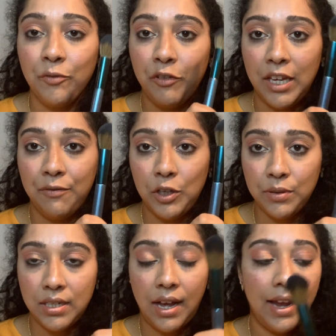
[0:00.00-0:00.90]
We have
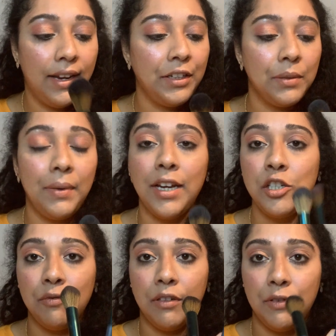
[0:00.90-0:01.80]
used a highlighter brush,
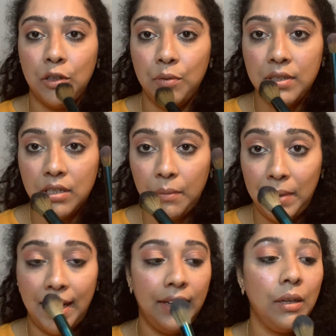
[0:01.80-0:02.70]
we've used a
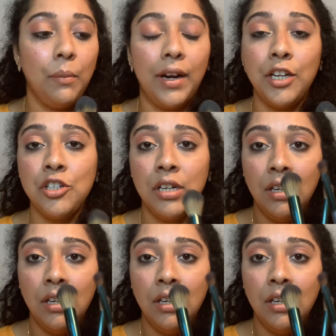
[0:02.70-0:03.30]
blending brush,